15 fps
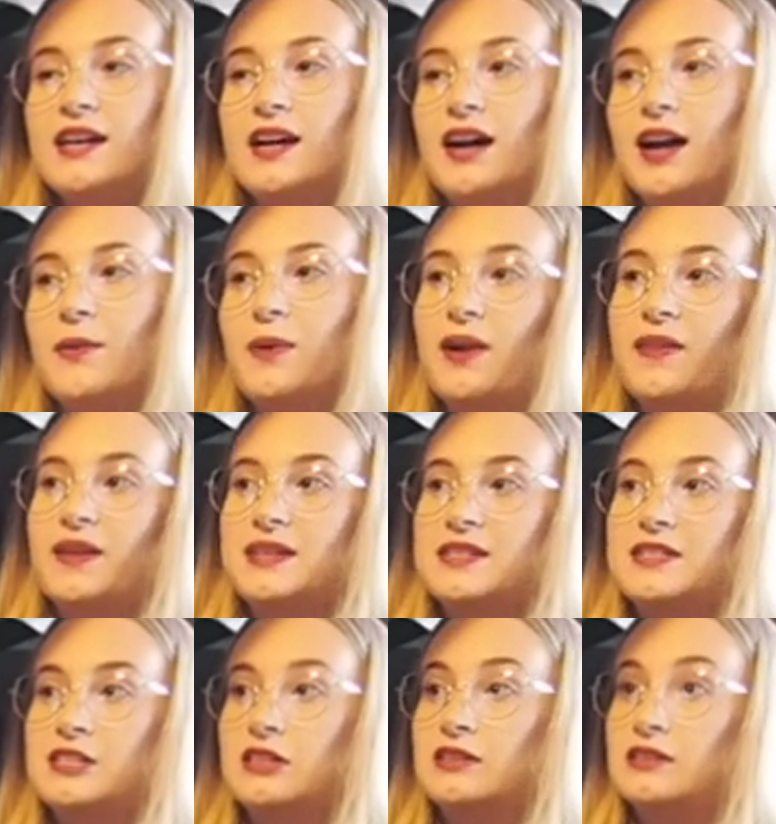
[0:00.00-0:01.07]
I wear
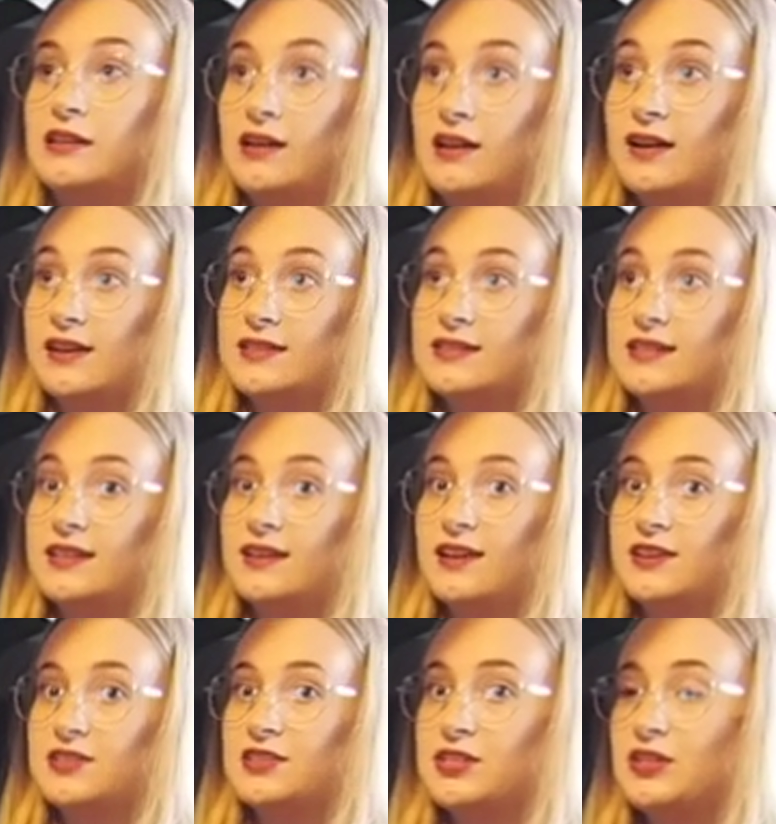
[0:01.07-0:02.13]
this a lot in
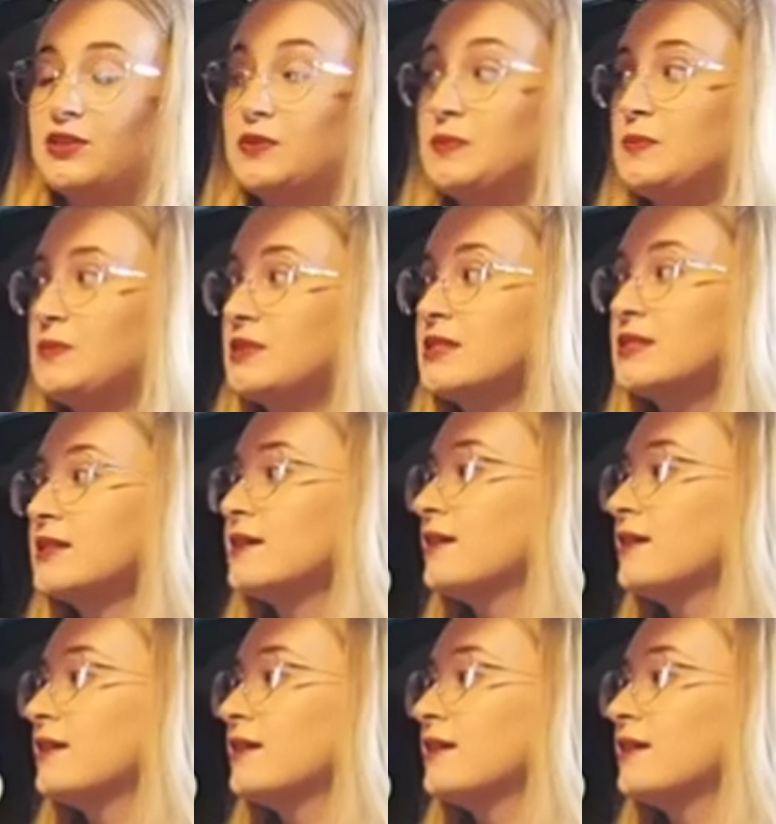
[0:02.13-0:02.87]
costumes.